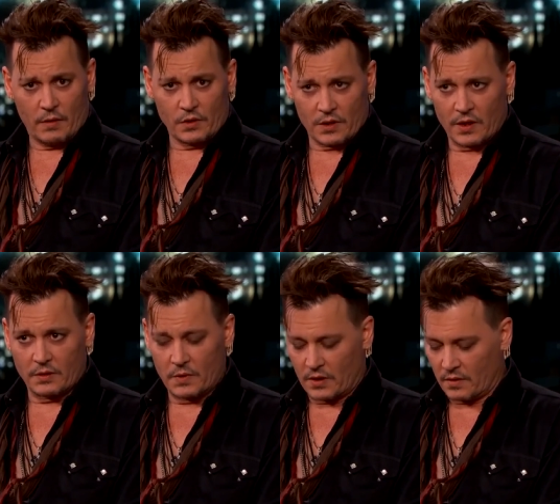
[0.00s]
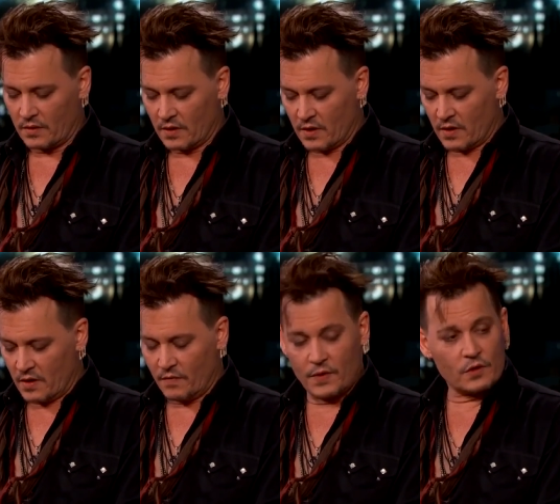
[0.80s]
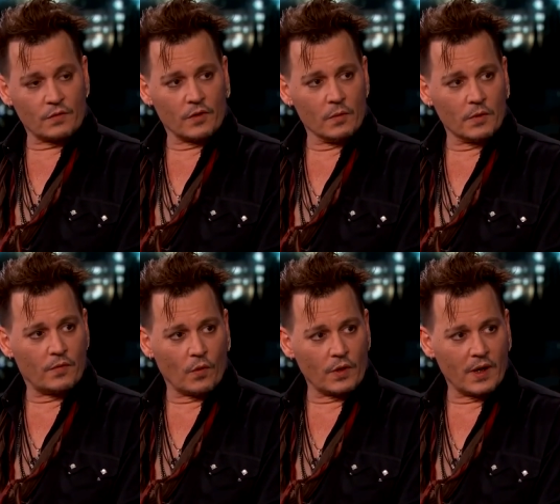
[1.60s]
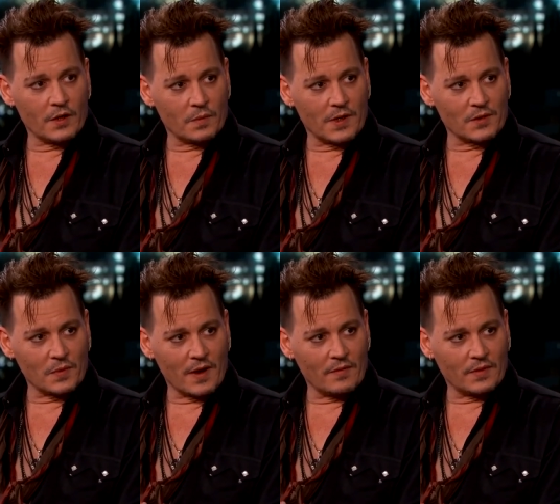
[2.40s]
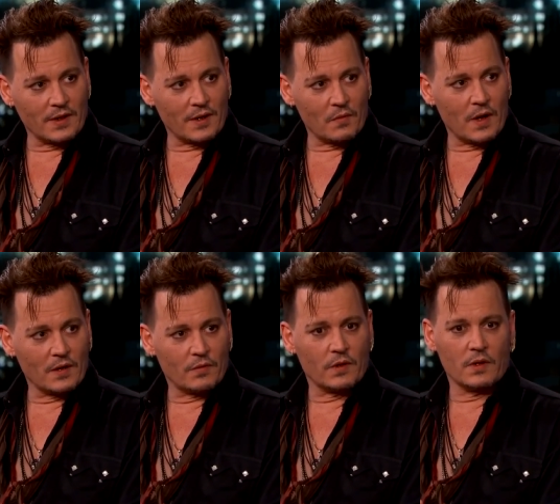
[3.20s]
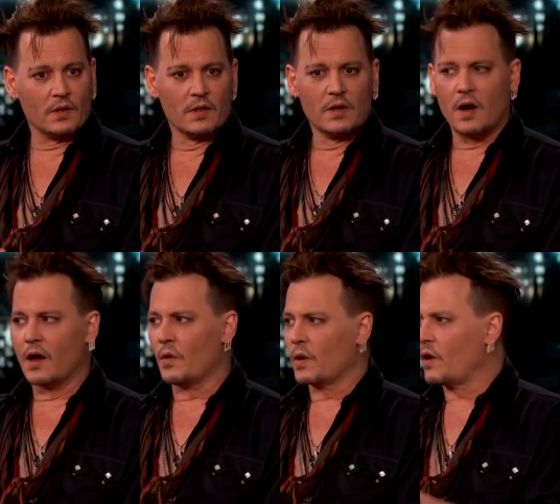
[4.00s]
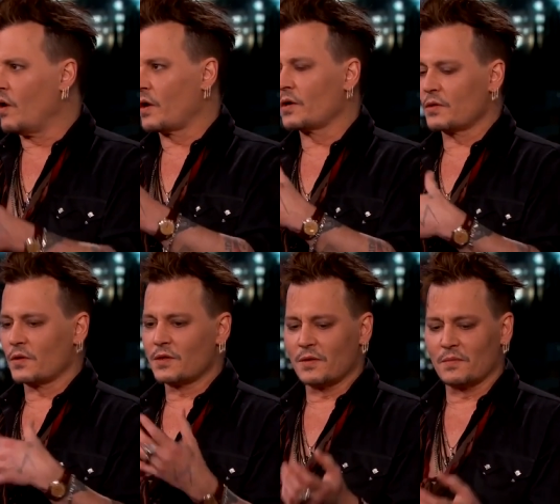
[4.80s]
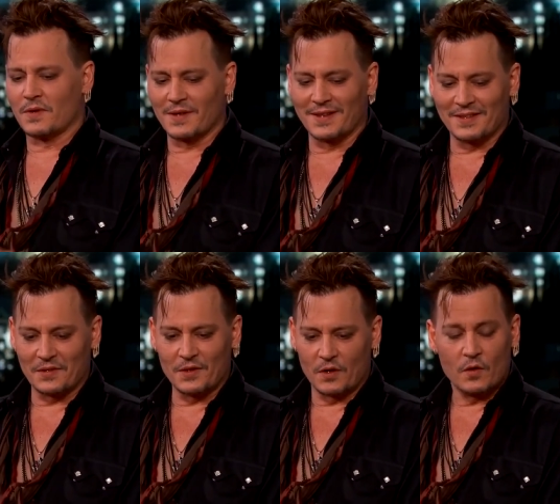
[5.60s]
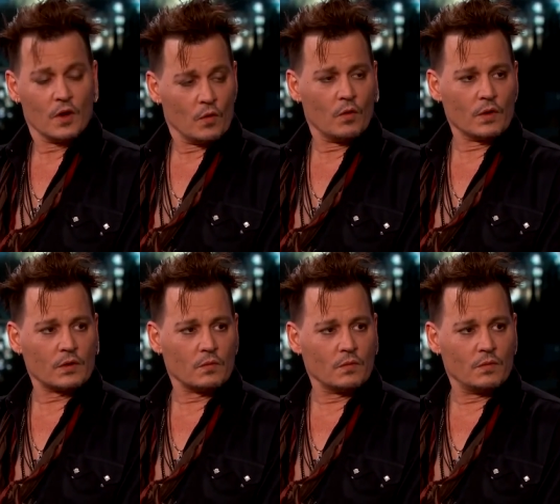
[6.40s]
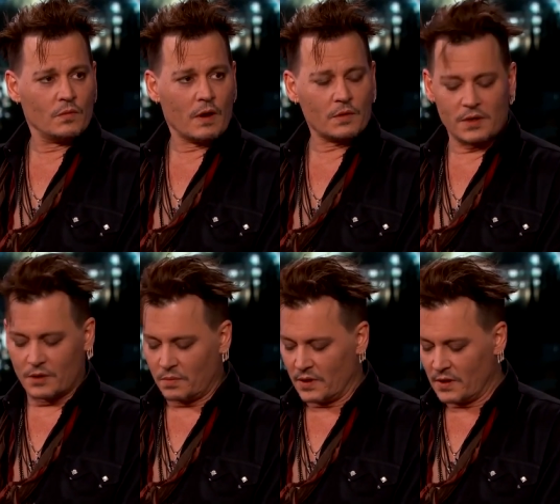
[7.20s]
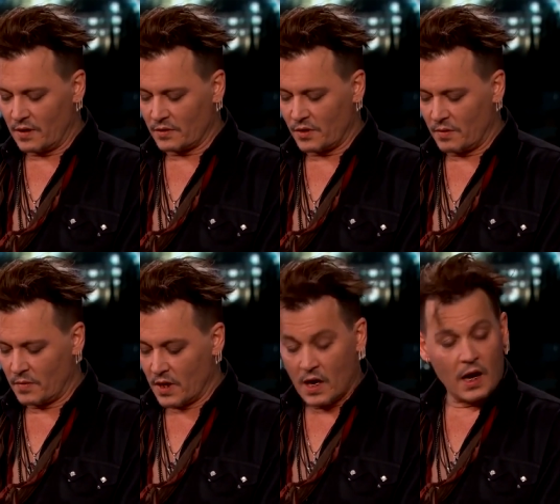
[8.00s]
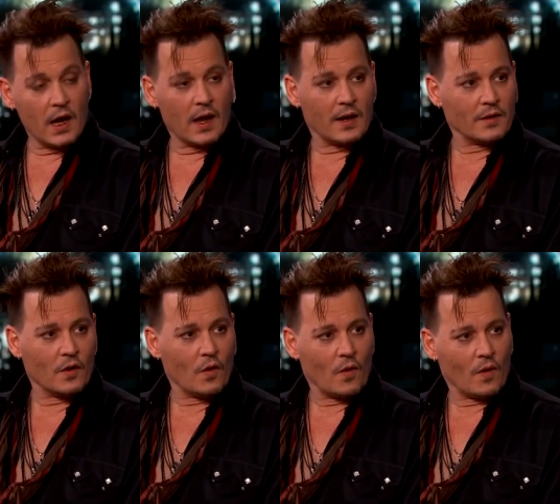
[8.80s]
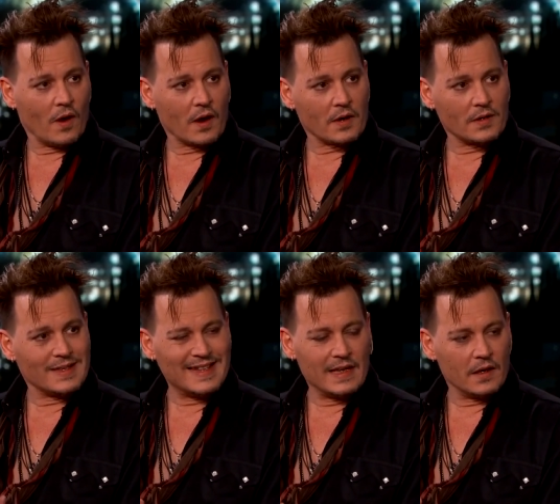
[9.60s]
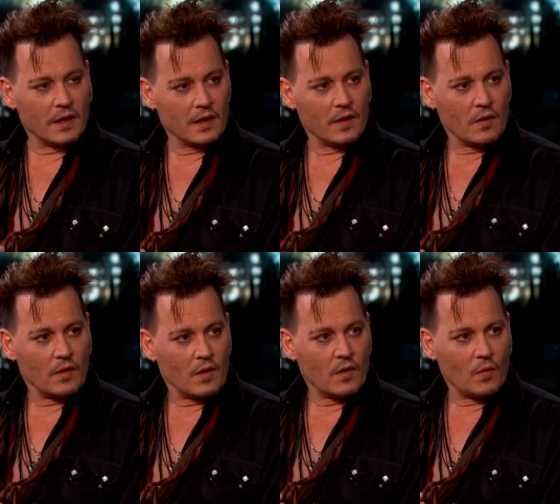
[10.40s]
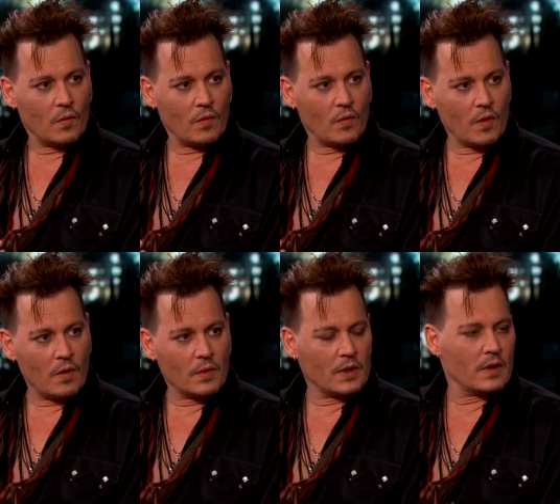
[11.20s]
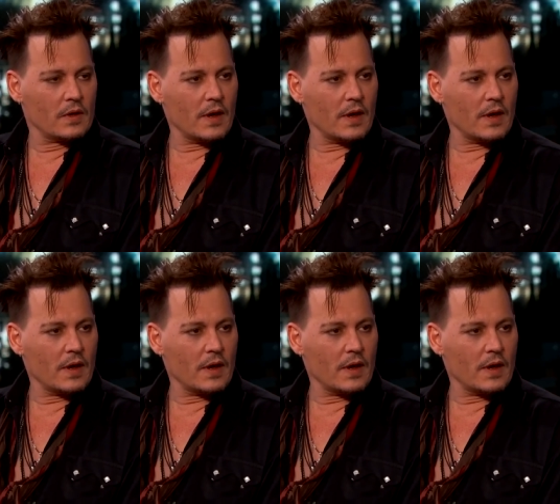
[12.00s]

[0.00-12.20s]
"How would you like to make a, a feature film in four days? Because we have to get it ready for the Iowa caucus or something." And uh, you know, how would you like to play Donald Trump? I had no idea. I mean,